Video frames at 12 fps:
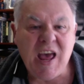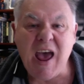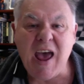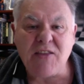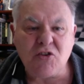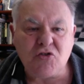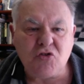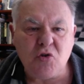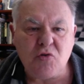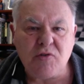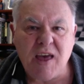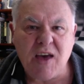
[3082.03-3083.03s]
and the
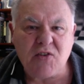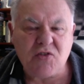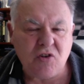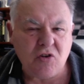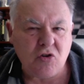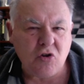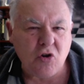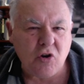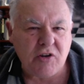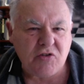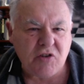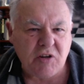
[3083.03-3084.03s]

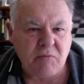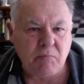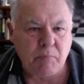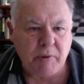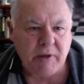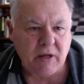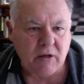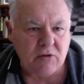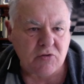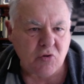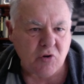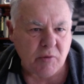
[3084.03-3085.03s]
2019 Biel
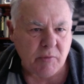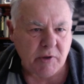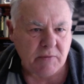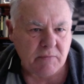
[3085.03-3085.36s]
tournament.